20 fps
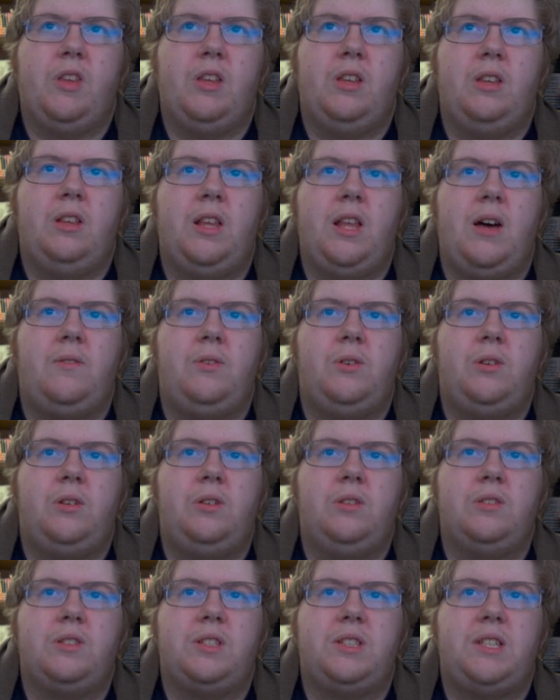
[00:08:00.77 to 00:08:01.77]

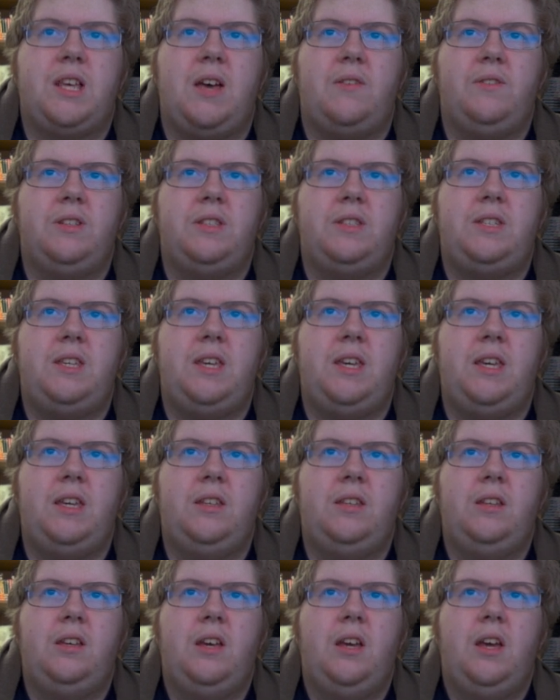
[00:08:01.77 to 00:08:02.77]
Level
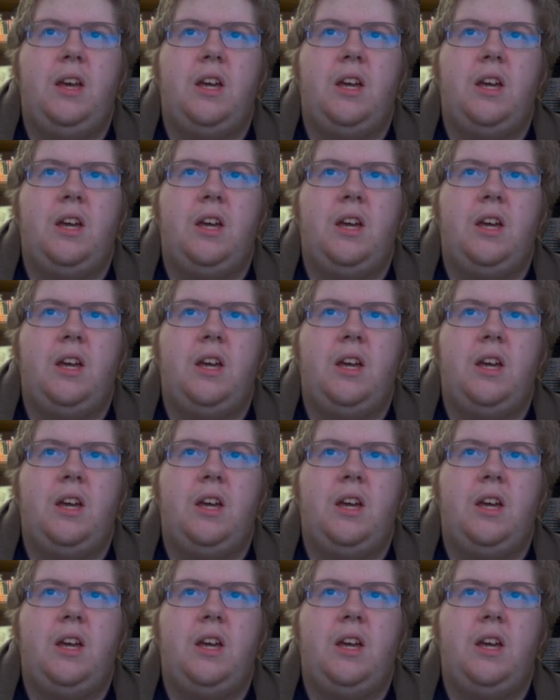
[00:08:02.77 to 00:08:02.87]
17,